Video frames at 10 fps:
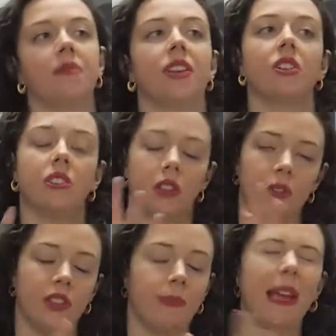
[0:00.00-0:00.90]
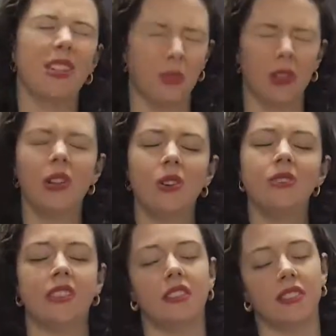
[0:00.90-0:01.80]
their page will
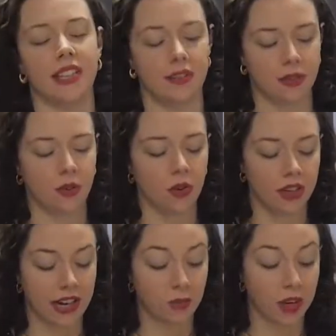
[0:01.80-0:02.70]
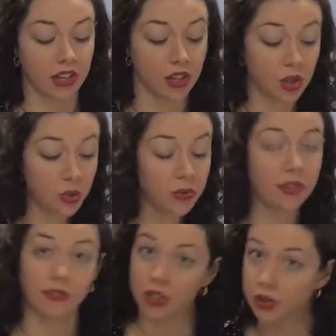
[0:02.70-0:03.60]
close and they'll get a score. And when you
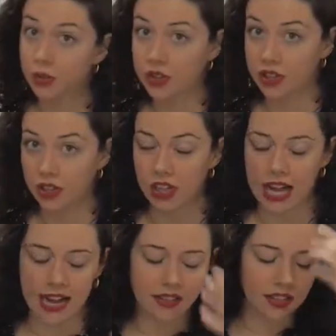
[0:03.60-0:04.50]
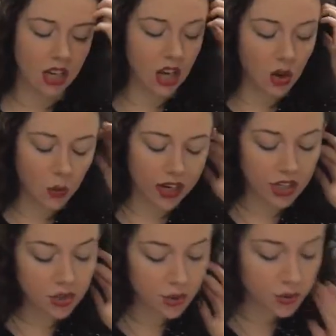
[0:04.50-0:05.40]
review with your class,
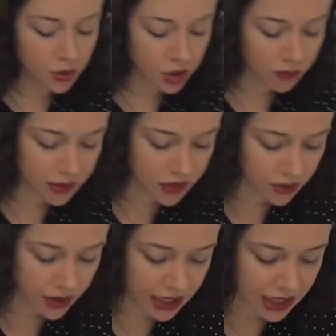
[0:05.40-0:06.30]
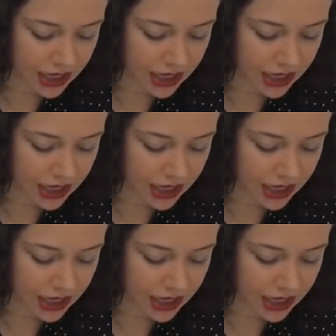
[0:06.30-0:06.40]
what you should be doing